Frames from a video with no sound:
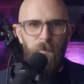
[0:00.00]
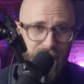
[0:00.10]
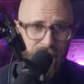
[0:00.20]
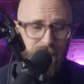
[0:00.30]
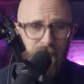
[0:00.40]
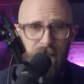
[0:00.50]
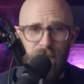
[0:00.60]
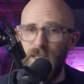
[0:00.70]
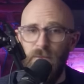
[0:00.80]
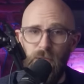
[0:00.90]
And since things are
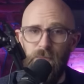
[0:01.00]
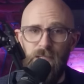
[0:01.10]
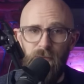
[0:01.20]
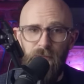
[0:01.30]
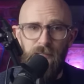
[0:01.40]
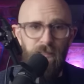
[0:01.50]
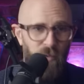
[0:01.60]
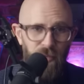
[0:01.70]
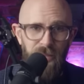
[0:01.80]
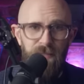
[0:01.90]
being filmed in reverse,
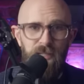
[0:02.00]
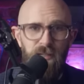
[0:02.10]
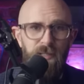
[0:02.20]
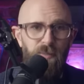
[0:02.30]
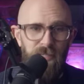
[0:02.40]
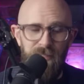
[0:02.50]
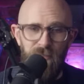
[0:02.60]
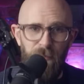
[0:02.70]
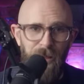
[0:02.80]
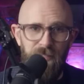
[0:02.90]
all they have to do is put a
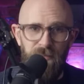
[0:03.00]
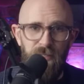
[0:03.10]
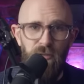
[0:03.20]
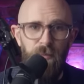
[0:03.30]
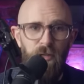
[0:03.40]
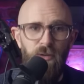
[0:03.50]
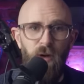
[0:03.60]
little patch of super glue